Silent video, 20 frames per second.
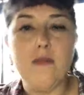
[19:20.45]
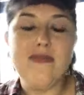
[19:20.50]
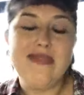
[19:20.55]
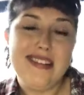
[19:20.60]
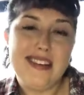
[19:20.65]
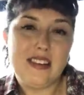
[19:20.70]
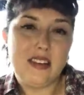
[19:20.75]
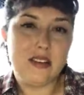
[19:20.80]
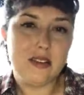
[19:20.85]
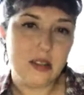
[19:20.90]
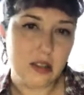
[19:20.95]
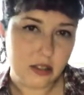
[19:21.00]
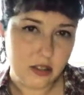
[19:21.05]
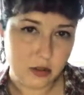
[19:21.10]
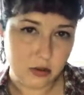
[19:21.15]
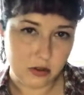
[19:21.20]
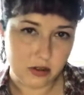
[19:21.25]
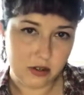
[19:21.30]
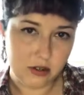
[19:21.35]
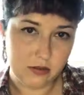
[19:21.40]
This is going to
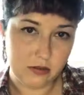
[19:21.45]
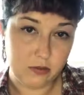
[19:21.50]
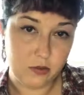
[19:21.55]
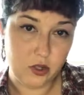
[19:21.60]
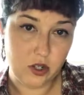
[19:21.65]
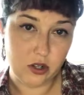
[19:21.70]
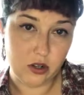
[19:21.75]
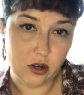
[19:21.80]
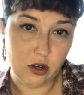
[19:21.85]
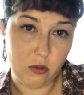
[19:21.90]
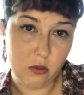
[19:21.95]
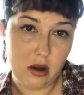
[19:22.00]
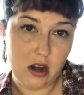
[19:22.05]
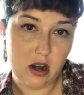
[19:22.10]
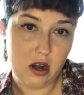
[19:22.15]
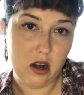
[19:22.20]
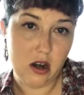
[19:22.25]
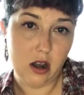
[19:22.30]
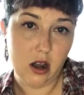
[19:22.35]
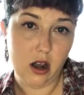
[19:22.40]
sort of
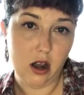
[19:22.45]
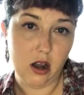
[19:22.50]
determine